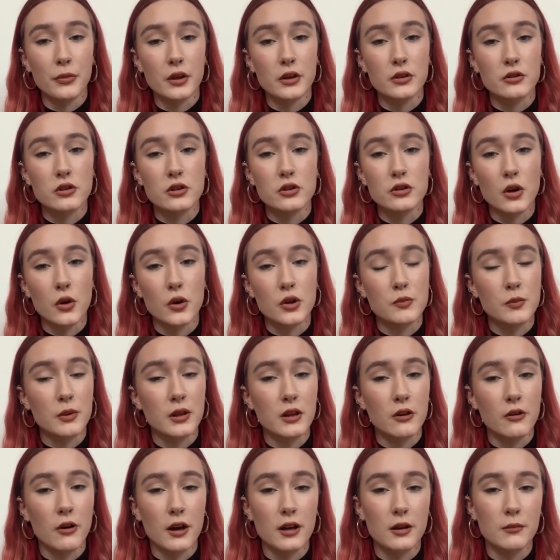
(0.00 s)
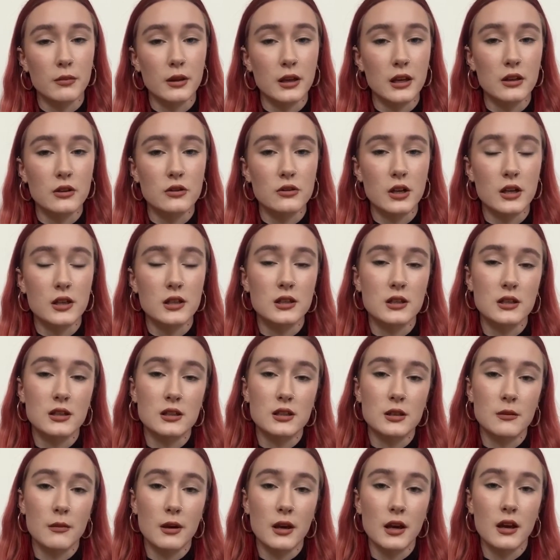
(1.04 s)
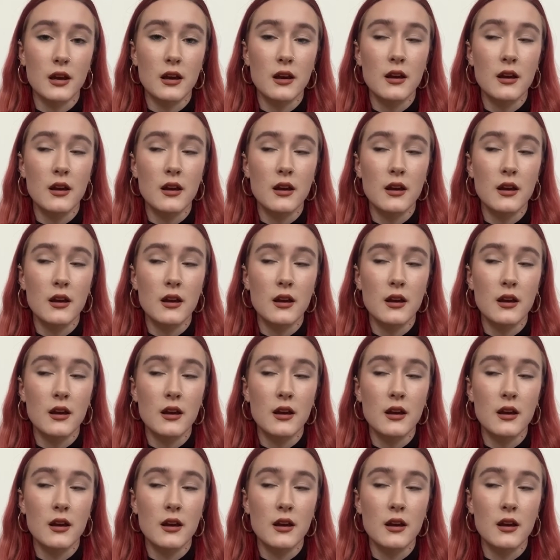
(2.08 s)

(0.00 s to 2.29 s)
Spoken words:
has just always been incredibly interesting to me.